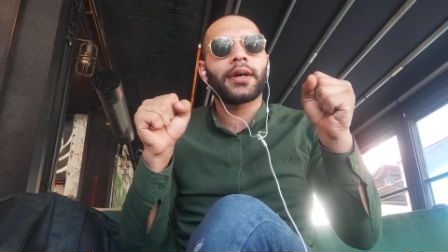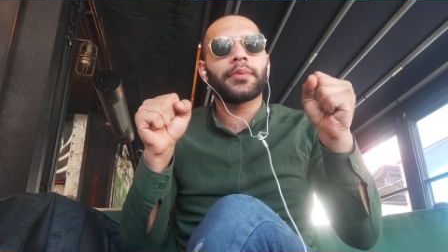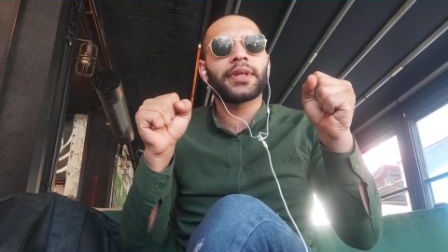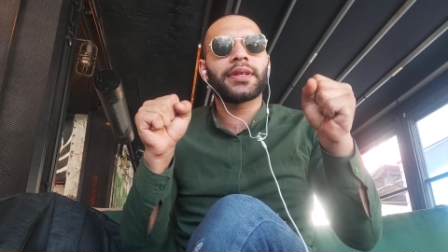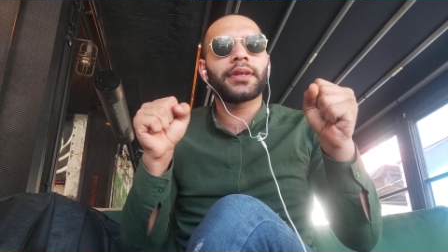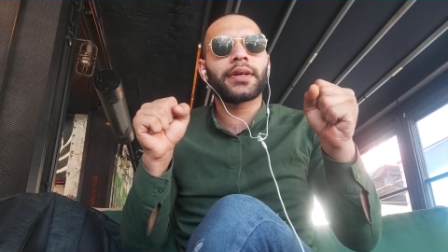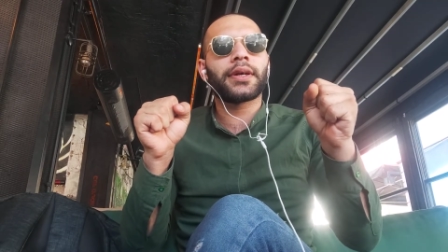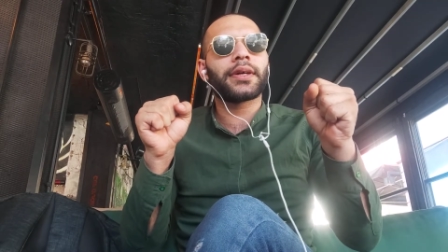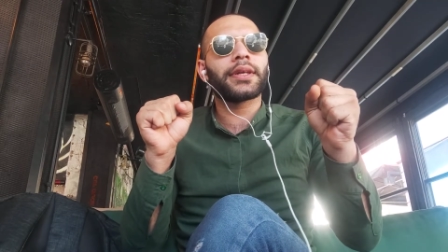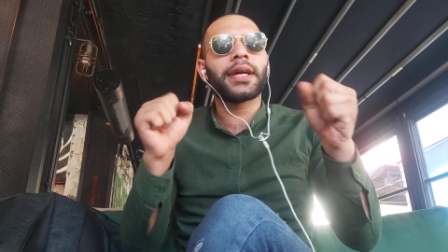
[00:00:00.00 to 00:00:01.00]
but
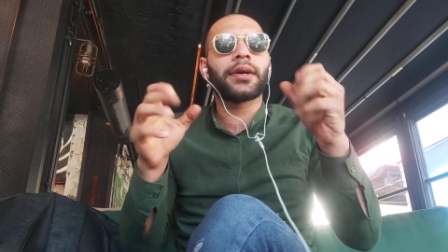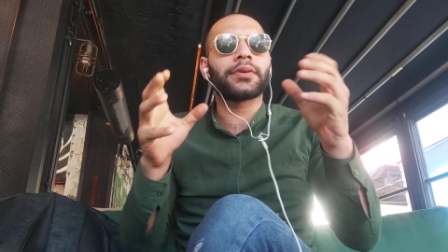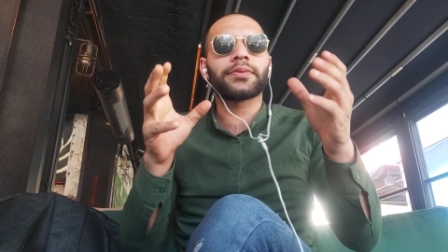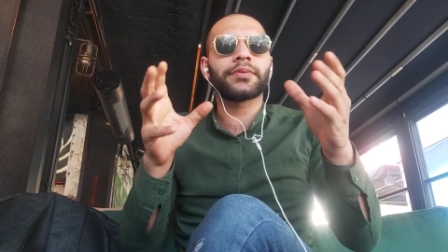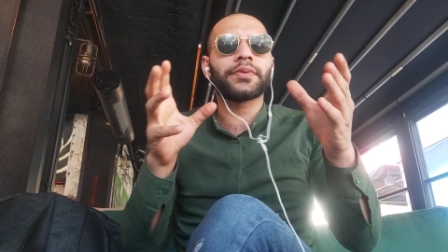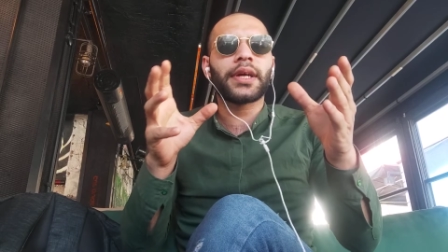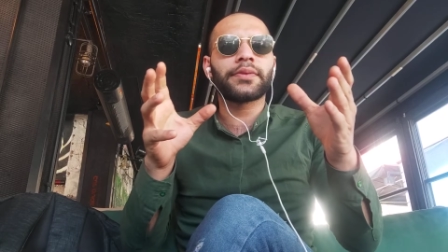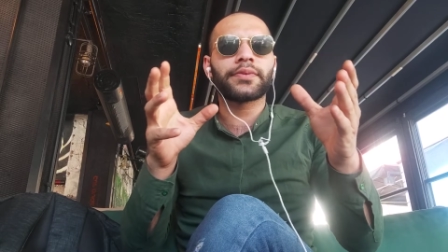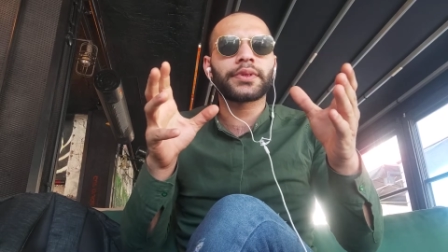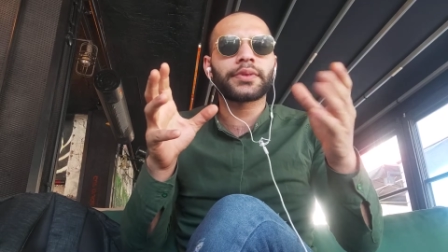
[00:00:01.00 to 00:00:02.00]
yeah, we
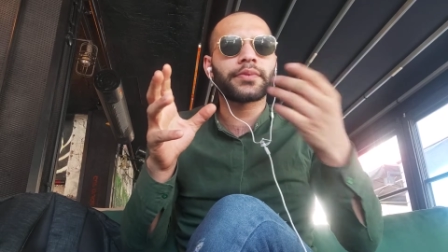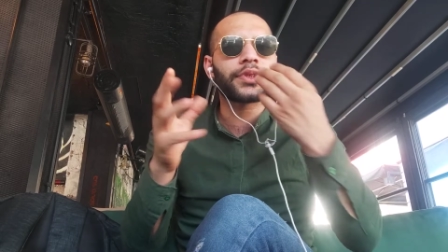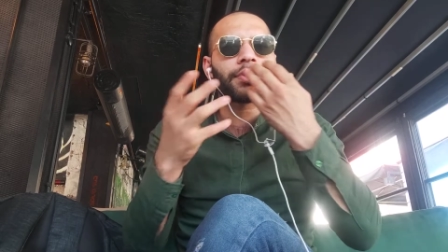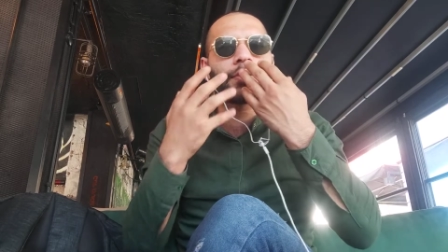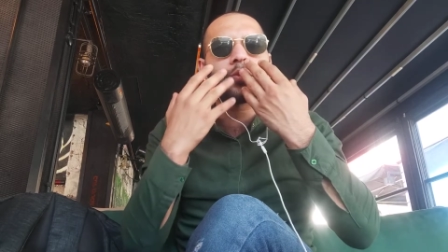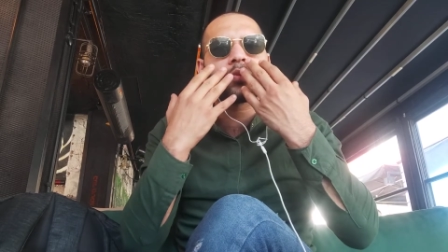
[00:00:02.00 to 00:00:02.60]
have, so